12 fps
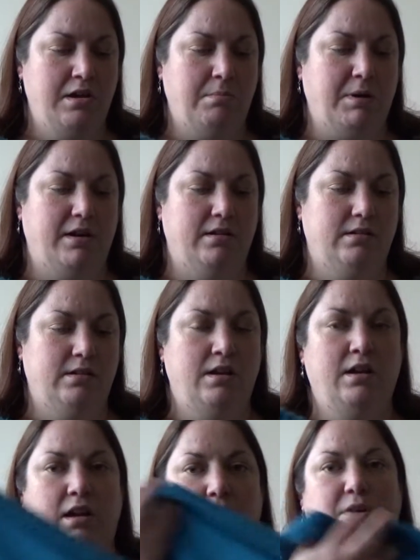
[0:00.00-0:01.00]
But
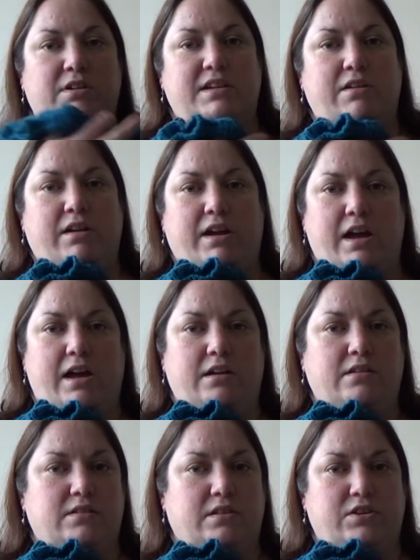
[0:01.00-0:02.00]
it worked out okay
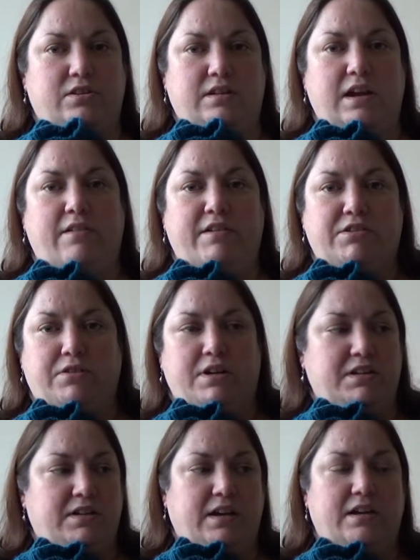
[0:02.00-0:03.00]
because I just carried on
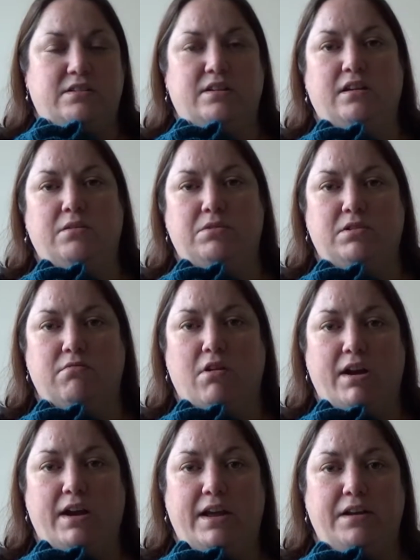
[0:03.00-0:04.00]
knitting it until it was the
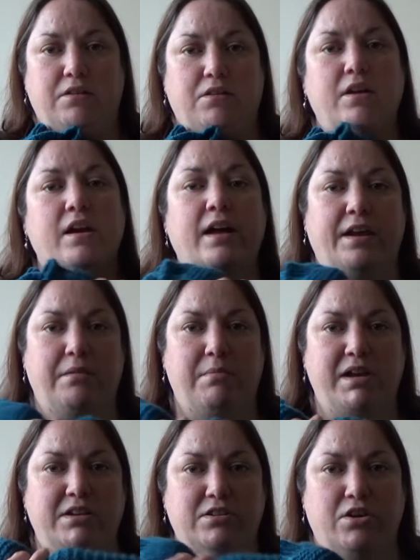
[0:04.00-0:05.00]
right length, and I
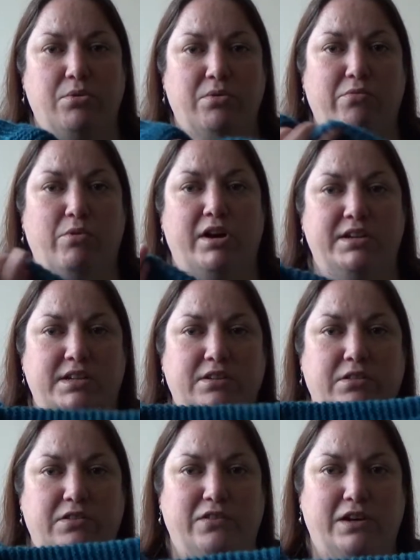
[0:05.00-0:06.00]
made a note of what I did
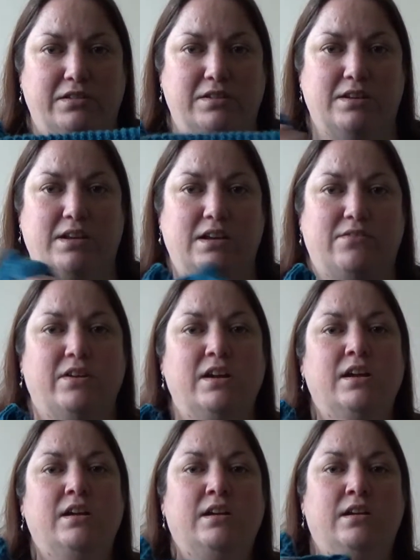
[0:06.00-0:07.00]
on the first sleeve,
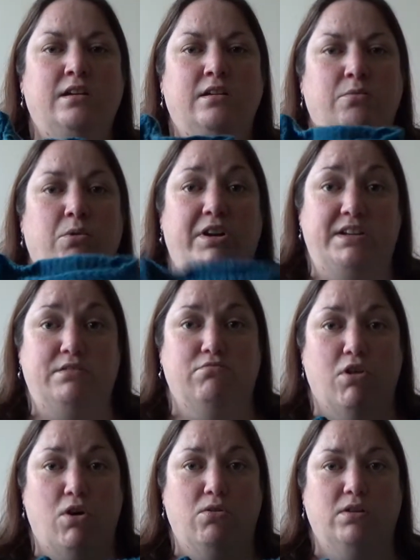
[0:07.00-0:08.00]
what I did
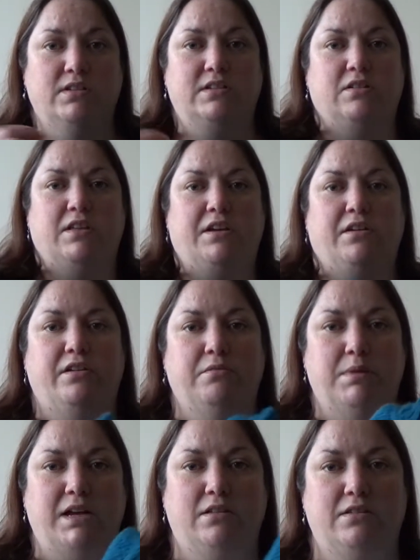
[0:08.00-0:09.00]
wrong, so then I could
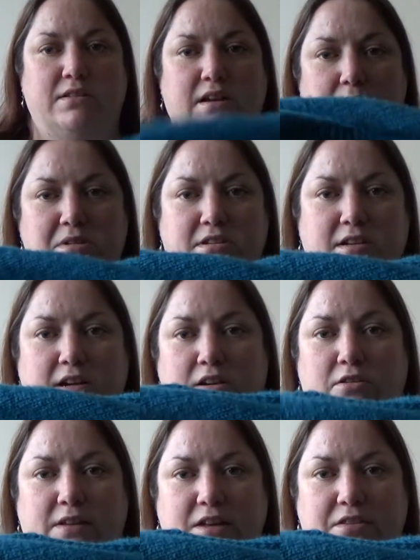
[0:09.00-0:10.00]
make the same mistake
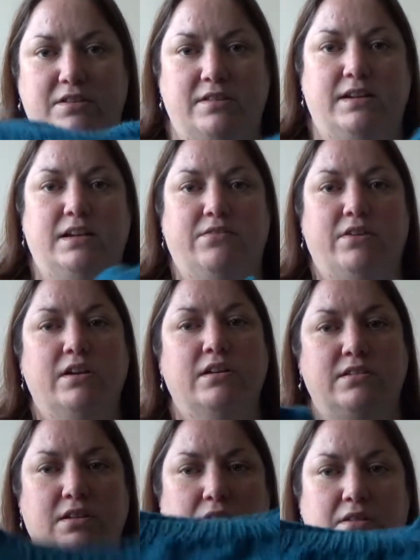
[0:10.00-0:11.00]
on the other sleeve
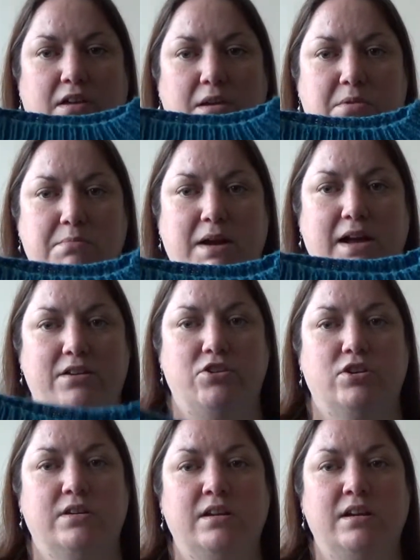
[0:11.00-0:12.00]
so that they would
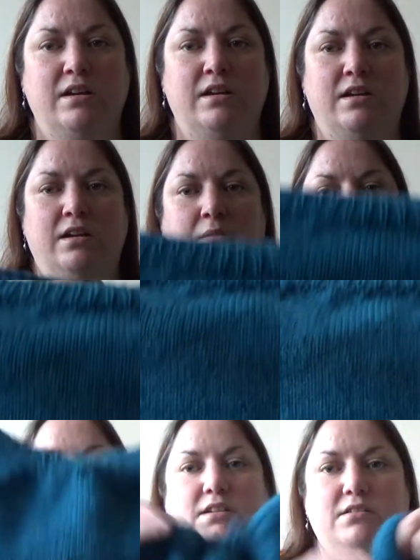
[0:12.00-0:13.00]
match. But
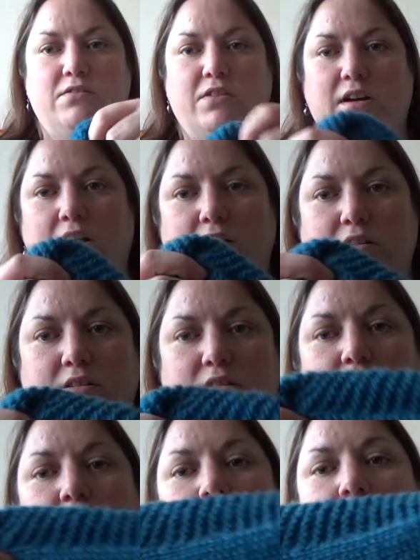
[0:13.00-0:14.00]
yeah, I don't know if the colour's